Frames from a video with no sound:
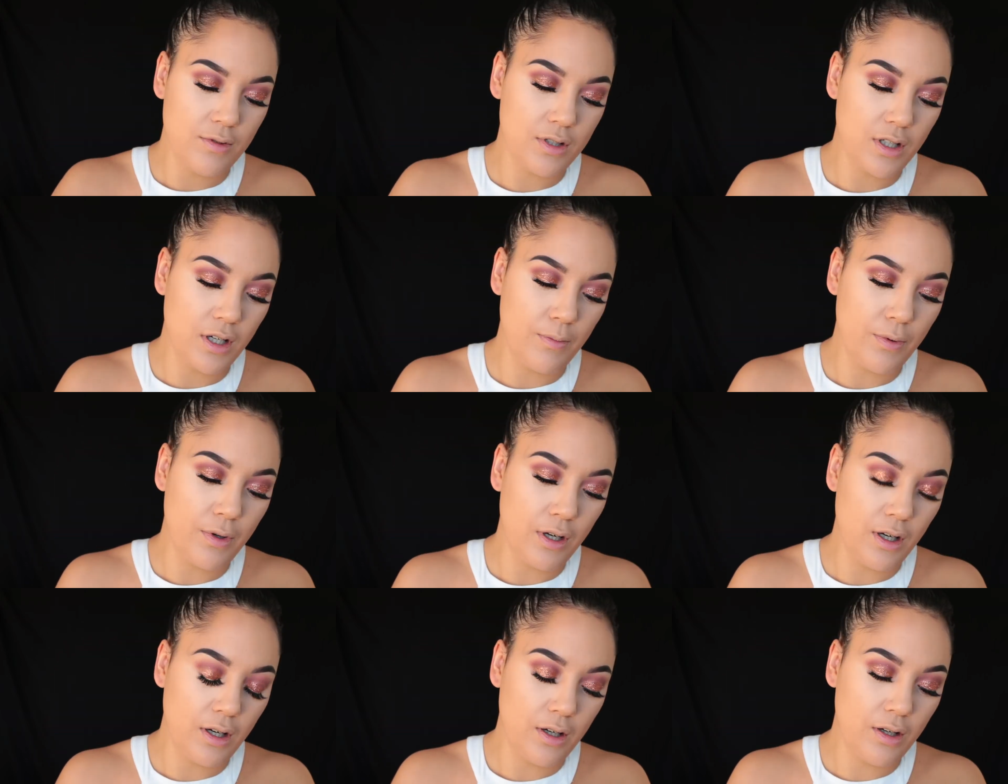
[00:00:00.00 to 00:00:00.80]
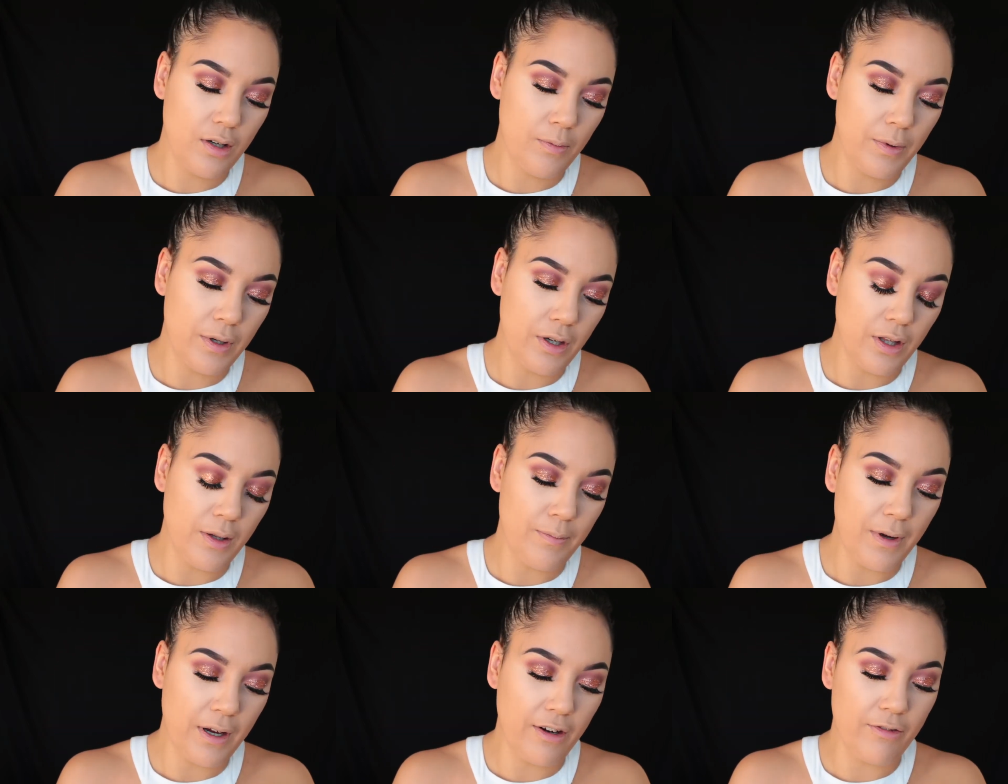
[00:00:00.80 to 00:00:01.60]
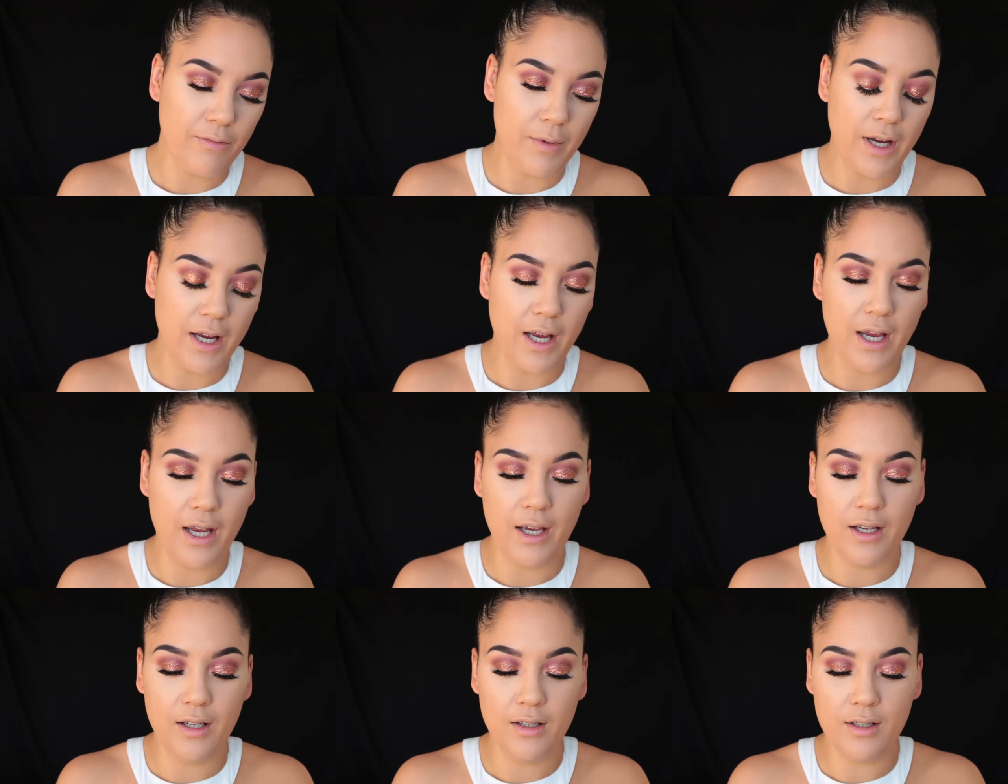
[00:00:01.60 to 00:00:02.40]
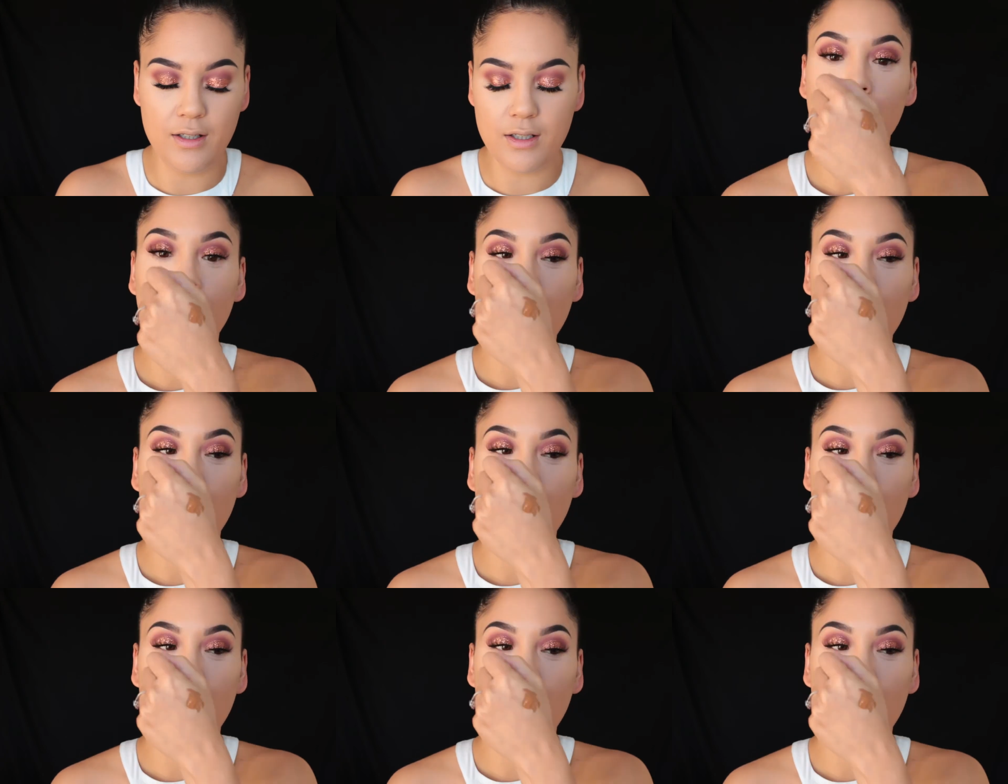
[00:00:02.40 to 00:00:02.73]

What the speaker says: just going to put a little bit on the back of my hand,